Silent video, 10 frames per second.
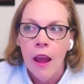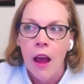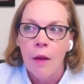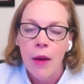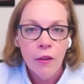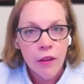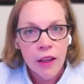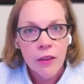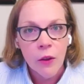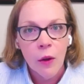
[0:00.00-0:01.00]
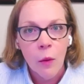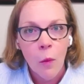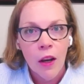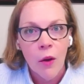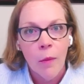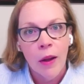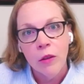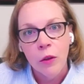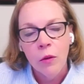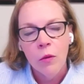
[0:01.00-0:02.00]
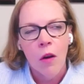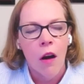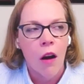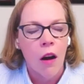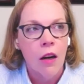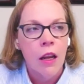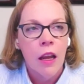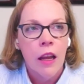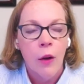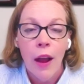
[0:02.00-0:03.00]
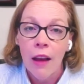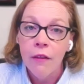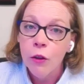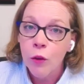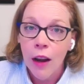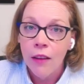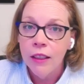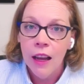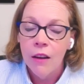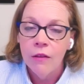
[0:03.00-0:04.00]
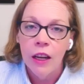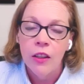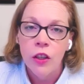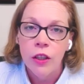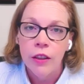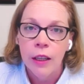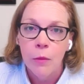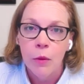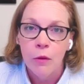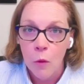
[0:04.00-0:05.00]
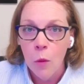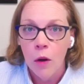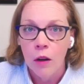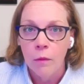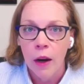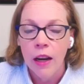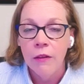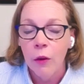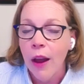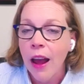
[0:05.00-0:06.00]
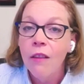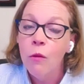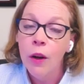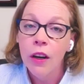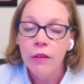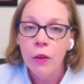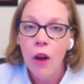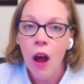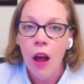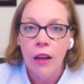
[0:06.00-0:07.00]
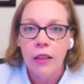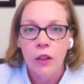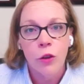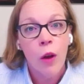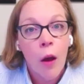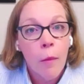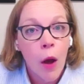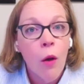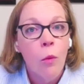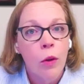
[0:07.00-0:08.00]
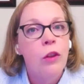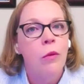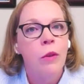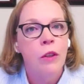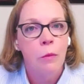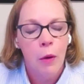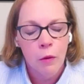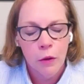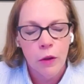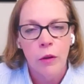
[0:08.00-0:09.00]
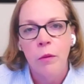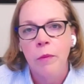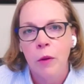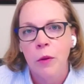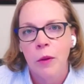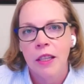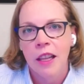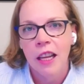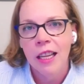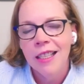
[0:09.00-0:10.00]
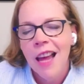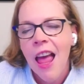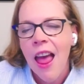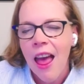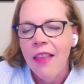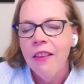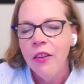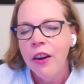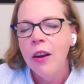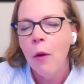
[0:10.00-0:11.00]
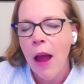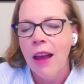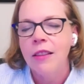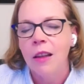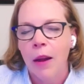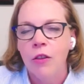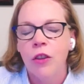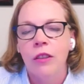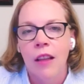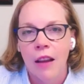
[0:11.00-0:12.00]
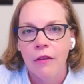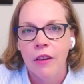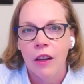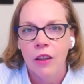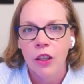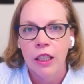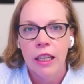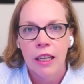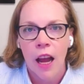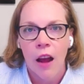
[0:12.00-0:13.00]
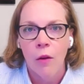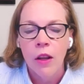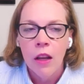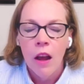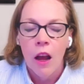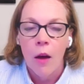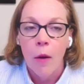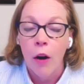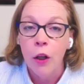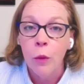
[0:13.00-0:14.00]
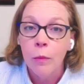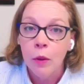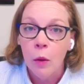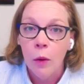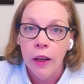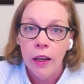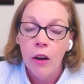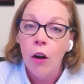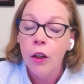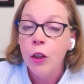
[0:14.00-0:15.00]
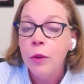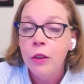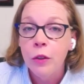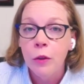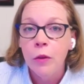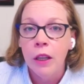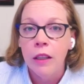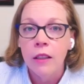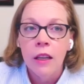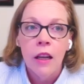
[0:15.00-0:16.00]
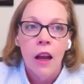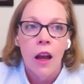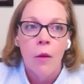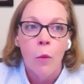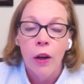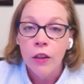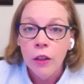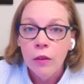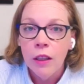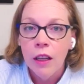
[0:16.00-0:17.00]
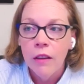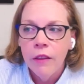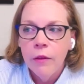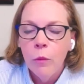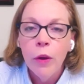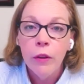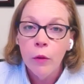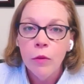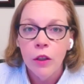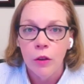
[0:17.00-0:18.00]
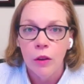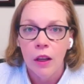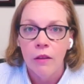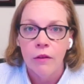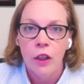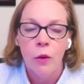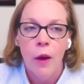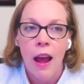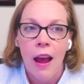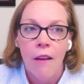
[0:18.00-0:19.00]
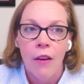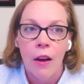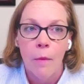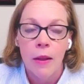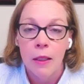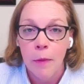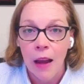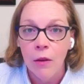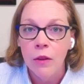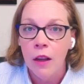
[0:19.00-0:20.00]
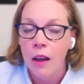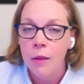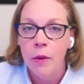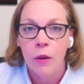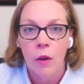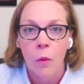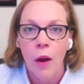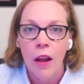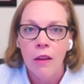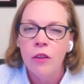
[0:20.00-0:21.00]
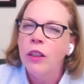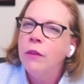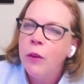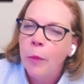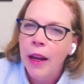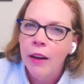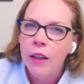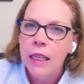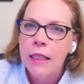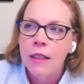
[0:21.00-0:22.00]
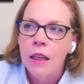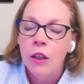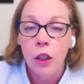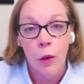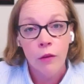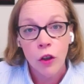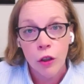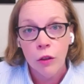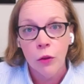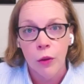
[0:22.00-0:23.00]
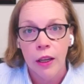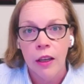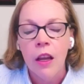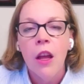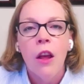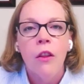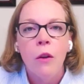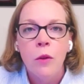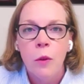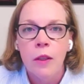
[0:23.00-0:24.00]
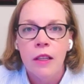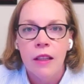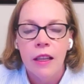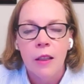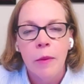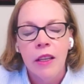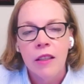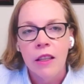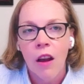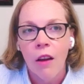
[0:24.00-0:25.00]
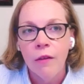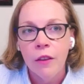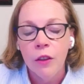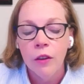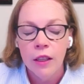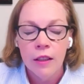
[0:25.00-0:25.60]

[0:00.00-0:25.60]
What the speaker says: Other things they're going to want to know about too are, have you traveled out of Nigeria before, right? If you have, where have you gone? Did you come home when you were supposed to? Those sorts of things. And then they're going to ask about your life in Nigeria now. Are you employed? Are you a student? Where do you live and with whom do you live? Do you have a spouse, a husband, or a wife? Do you live with your parents? Do you have children? And those sorts of things, because the officer